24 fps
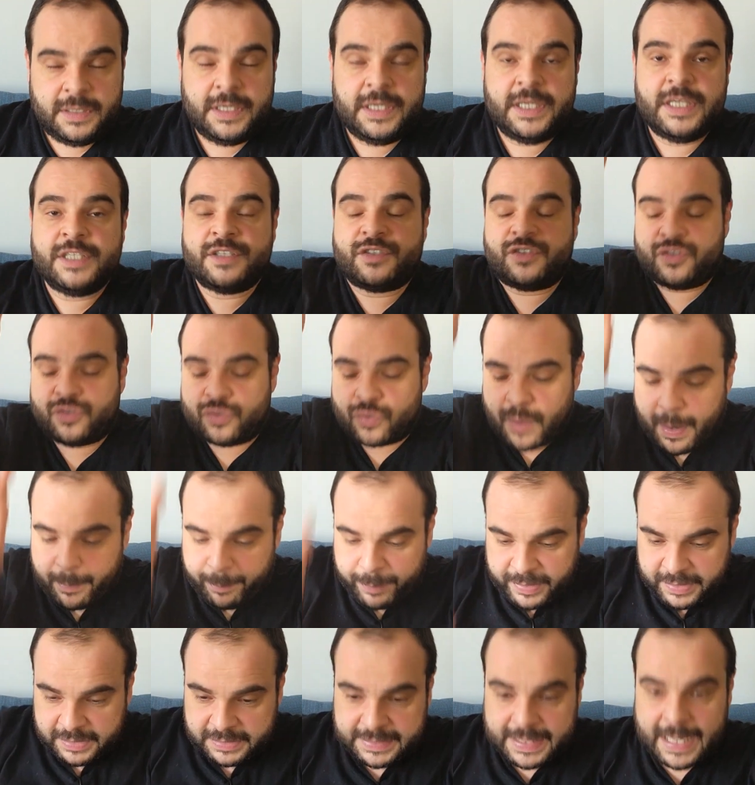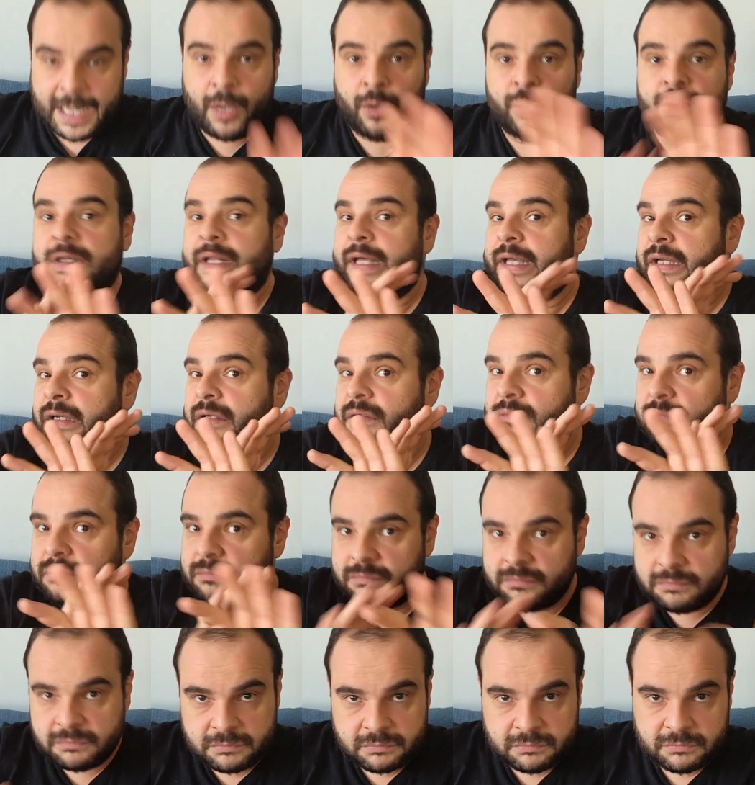It's dropping down like
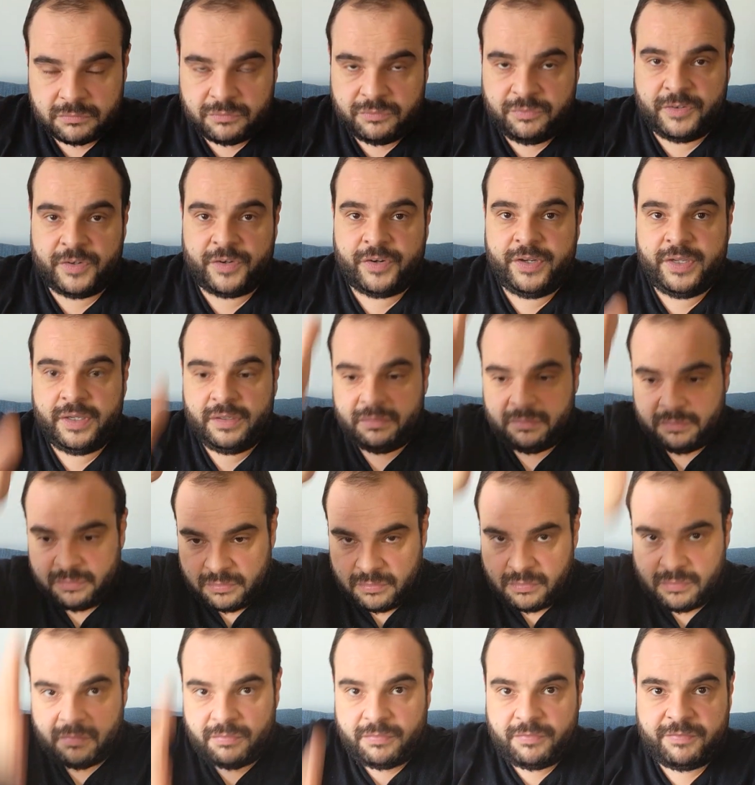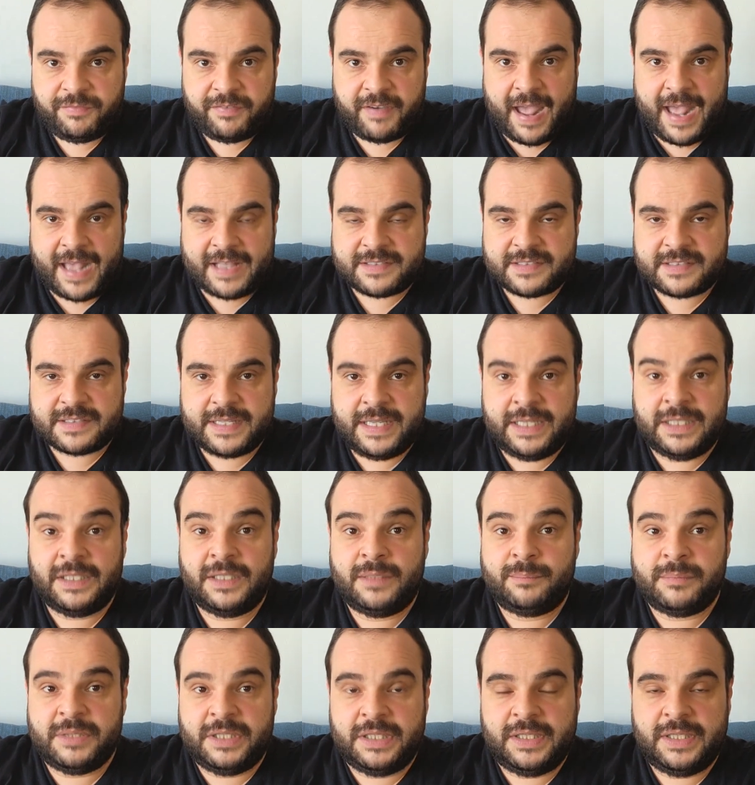very fast and
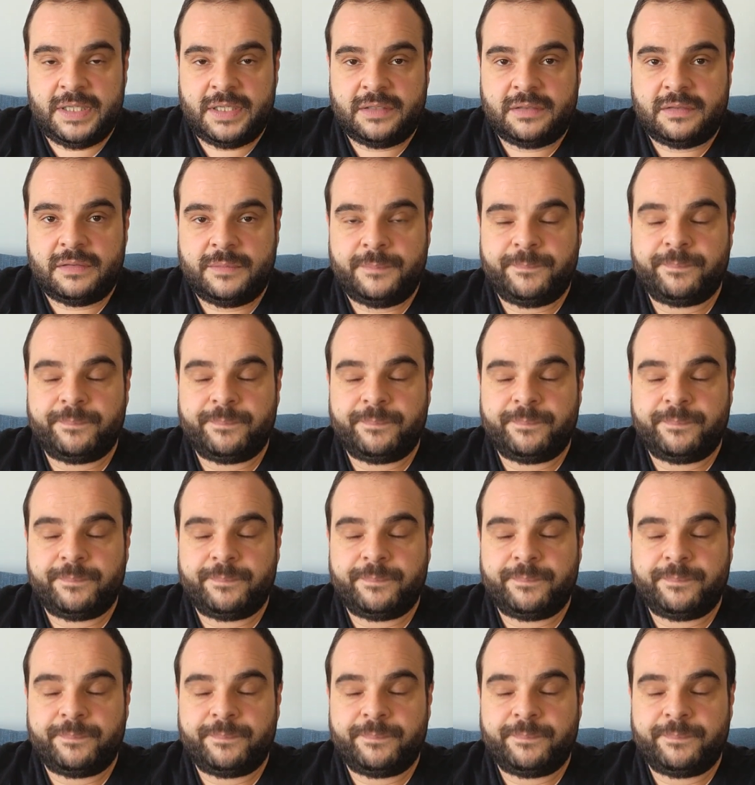immediate.